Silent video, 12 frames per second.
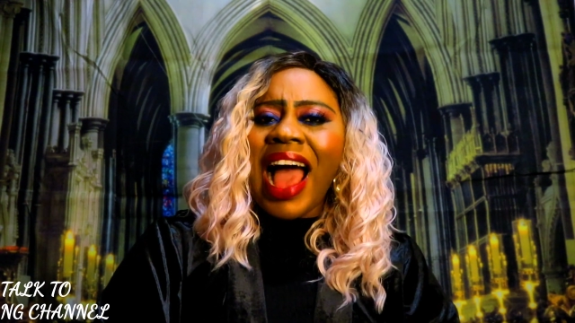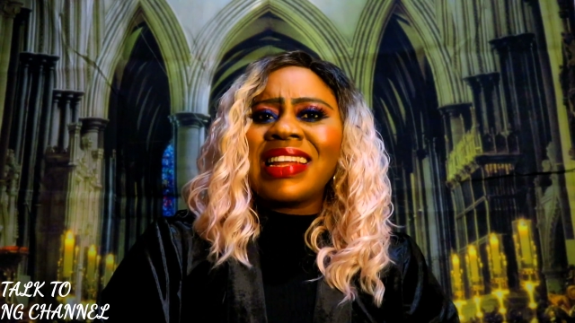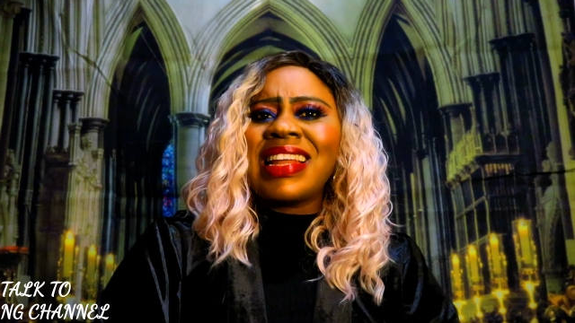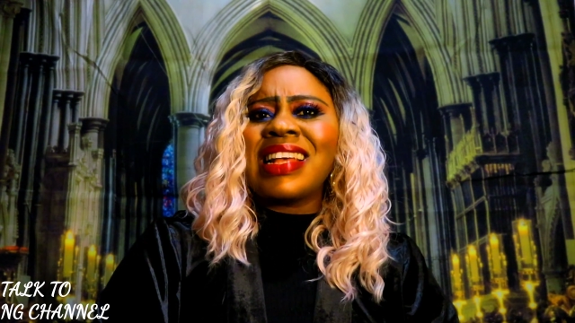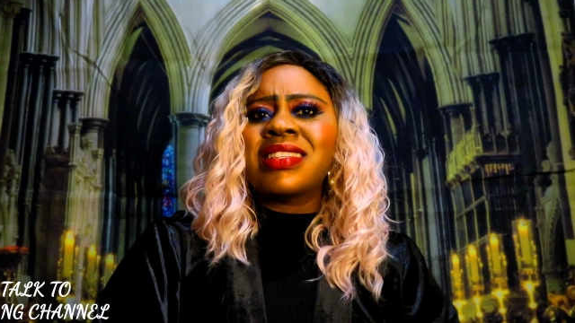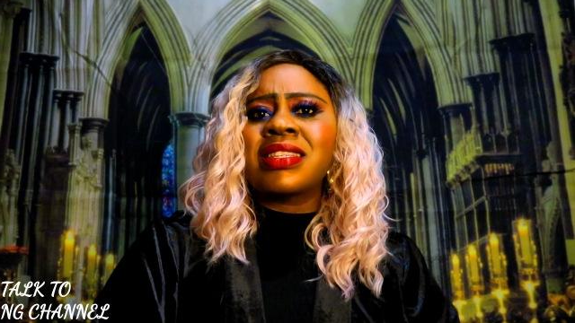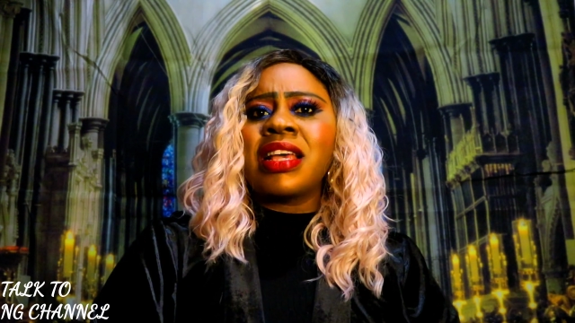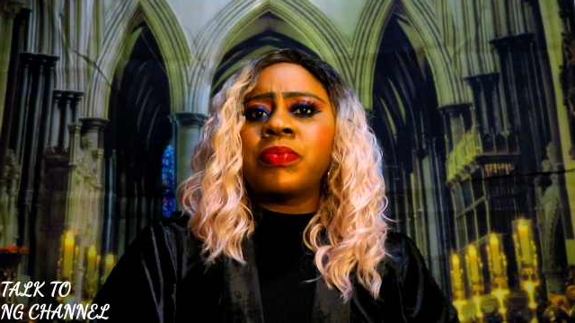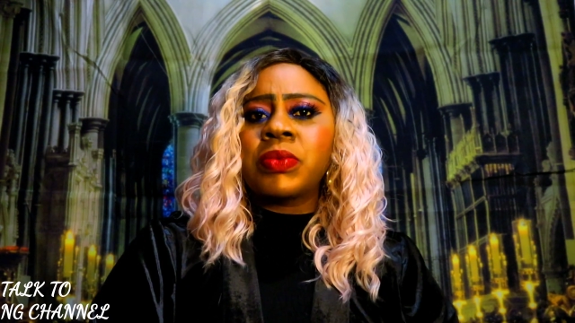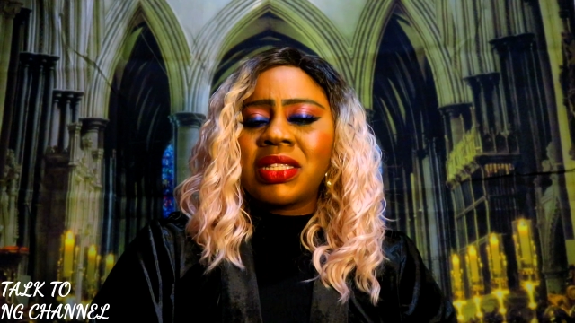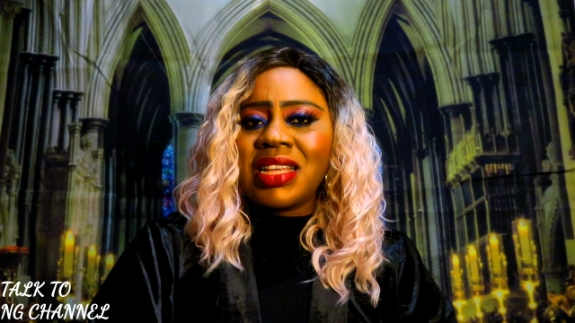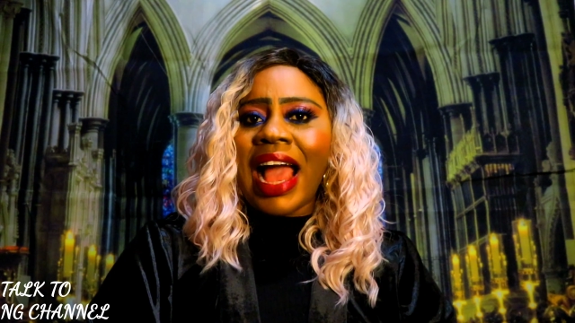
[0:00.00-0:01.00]
and
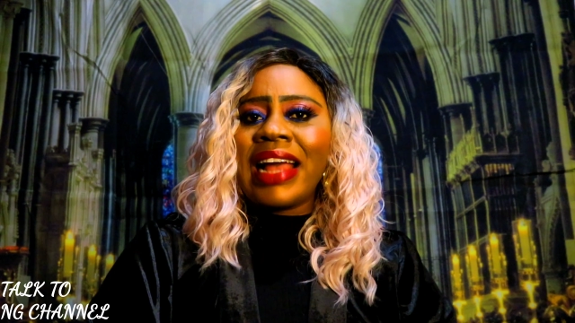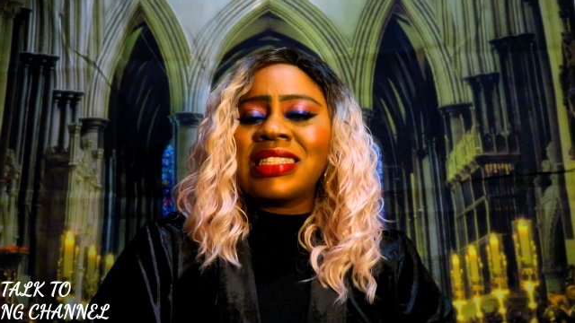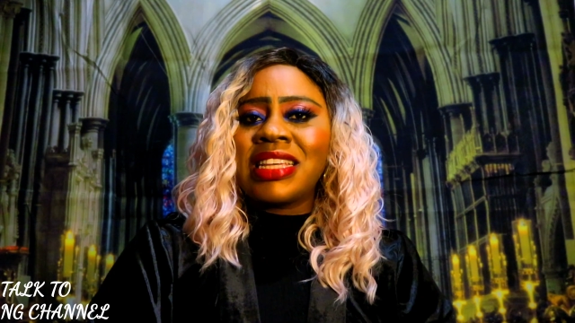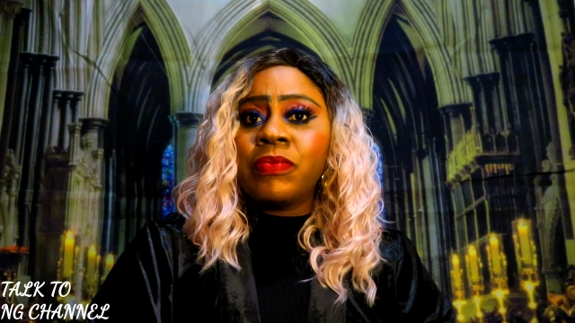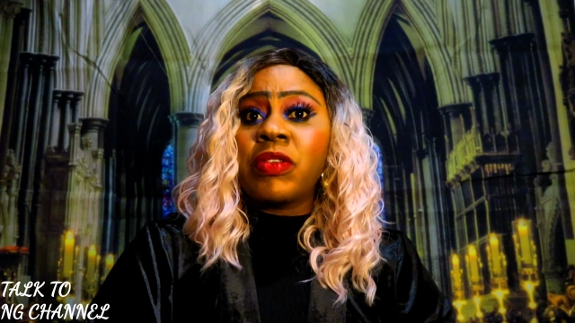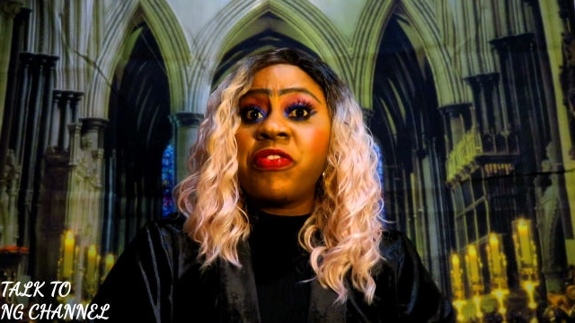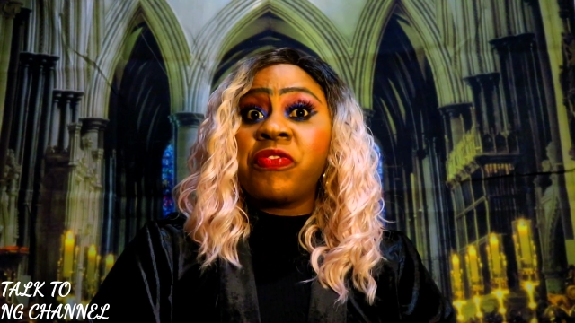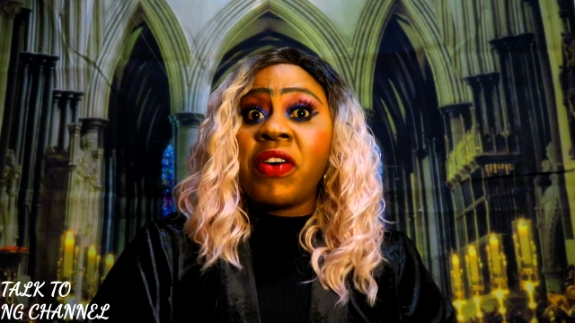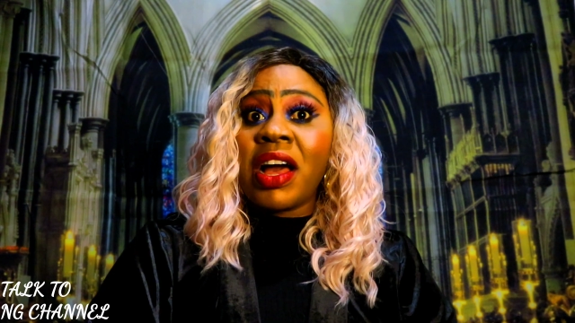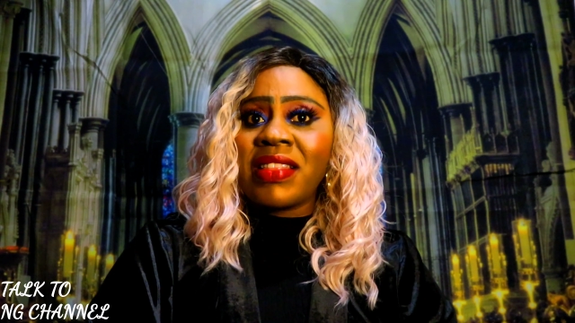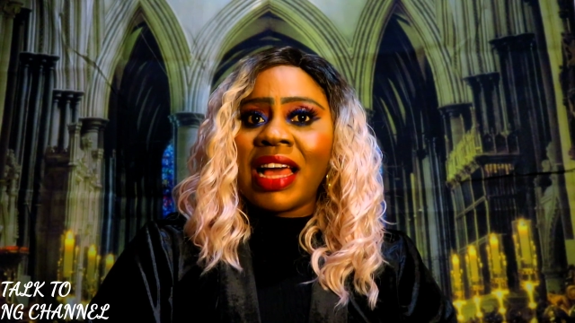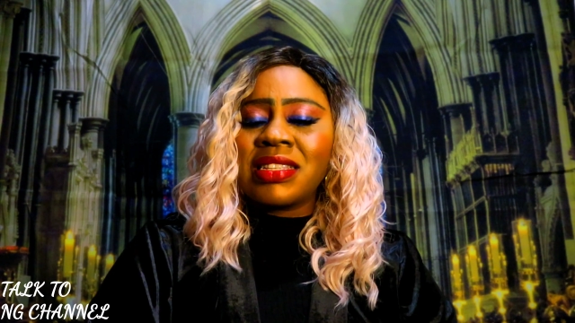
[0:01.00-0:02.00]
accept the item the
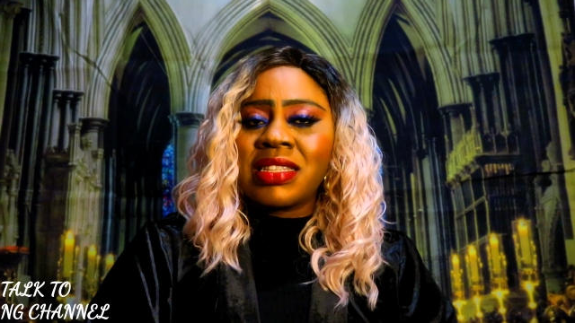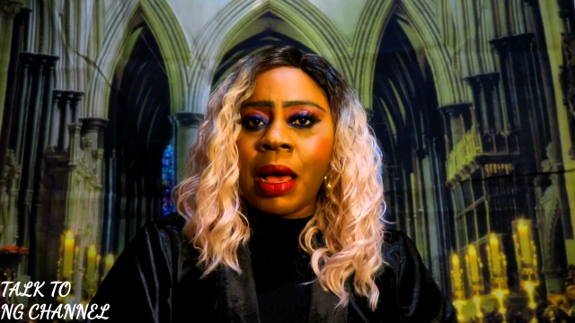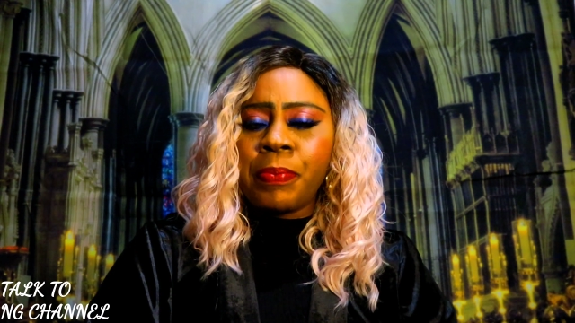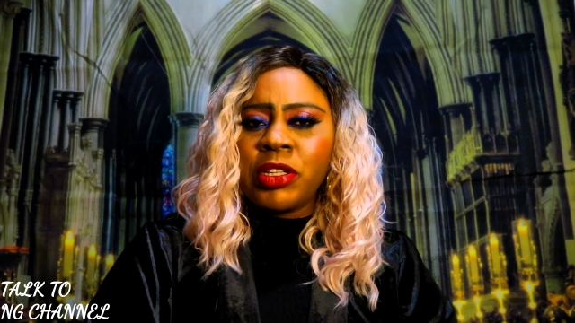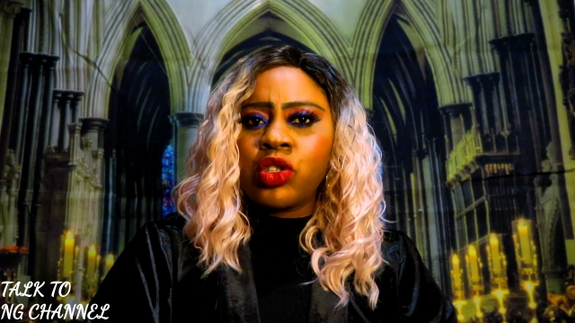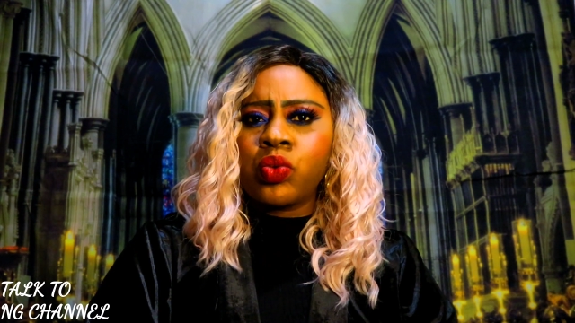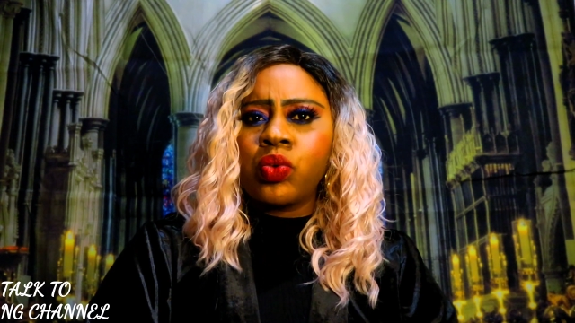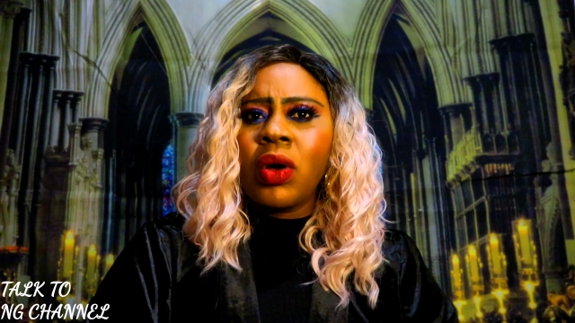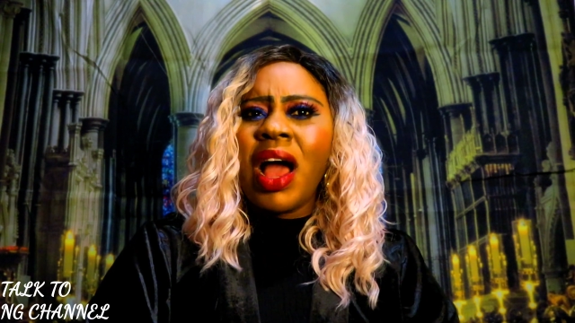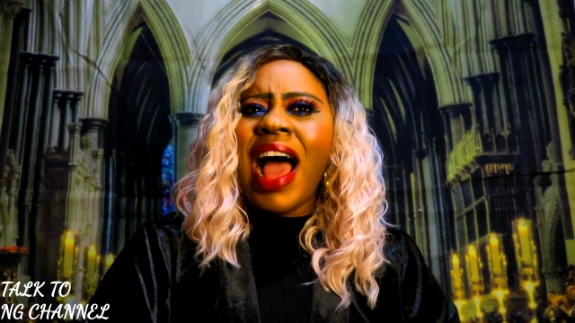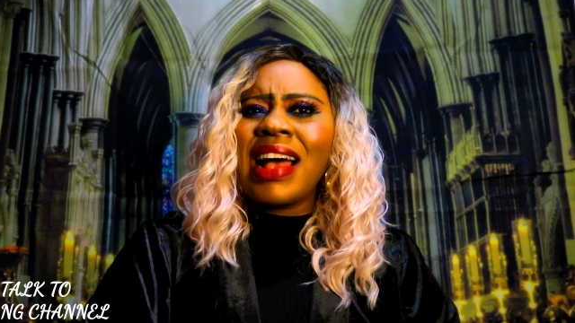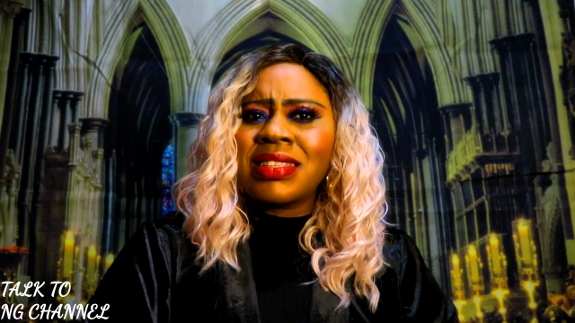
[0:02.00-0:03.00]
father is happy
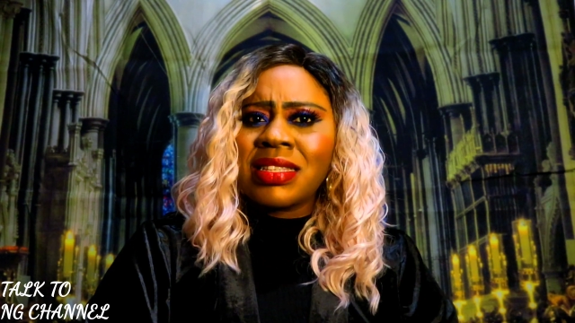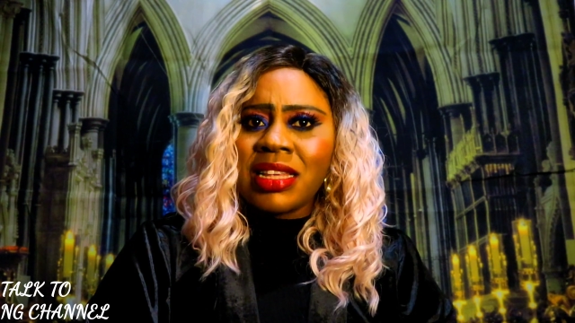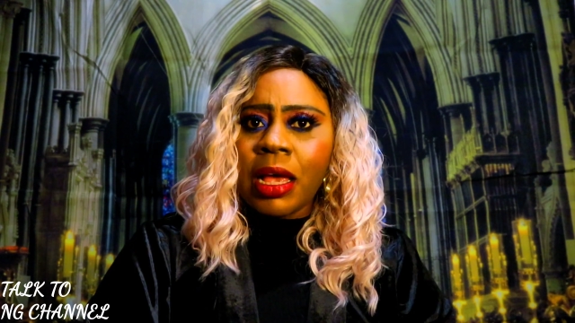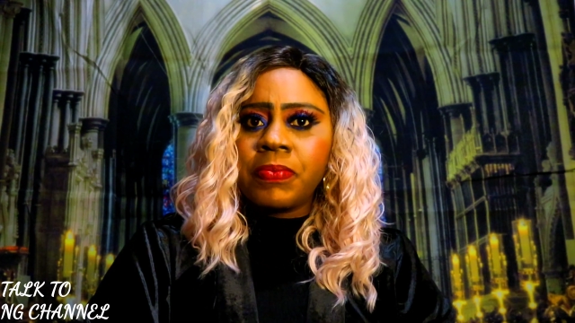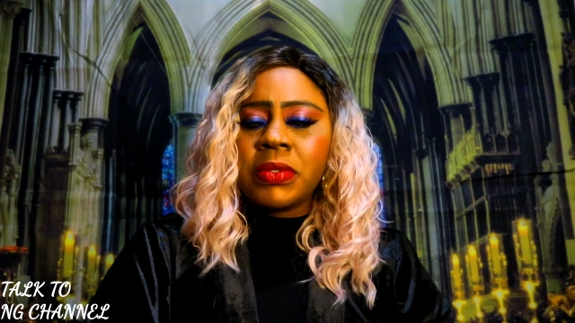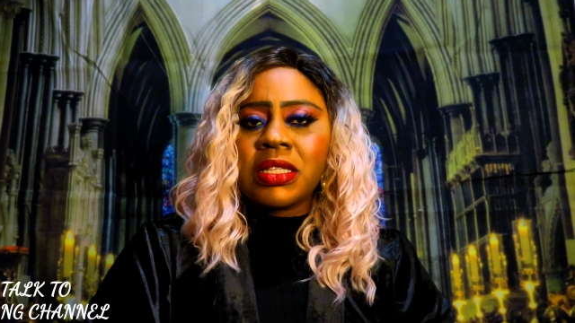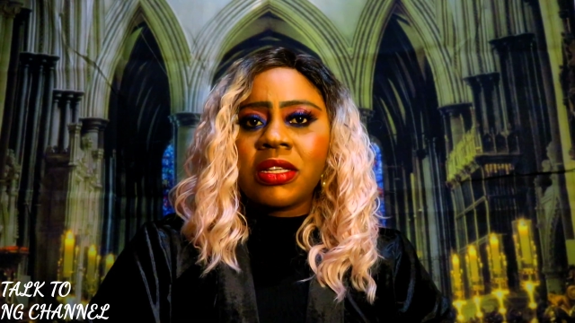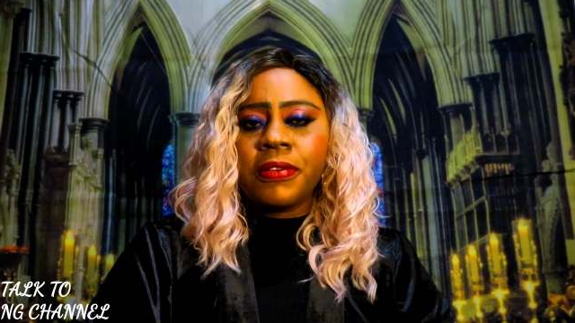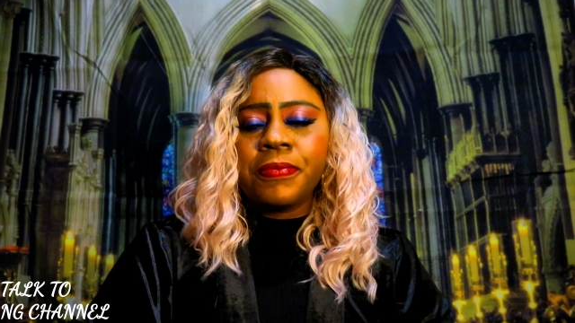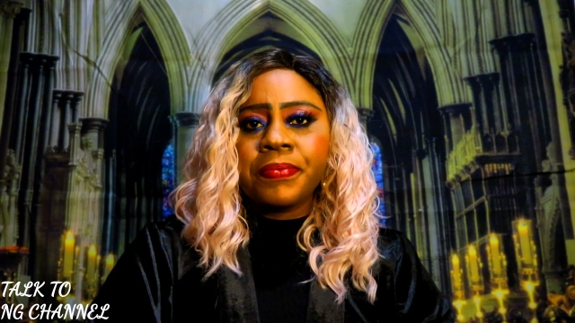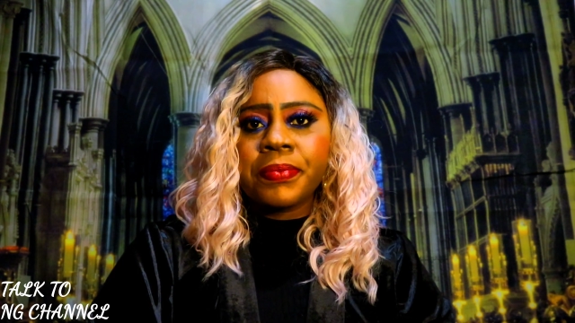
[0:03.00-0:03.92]
to accept.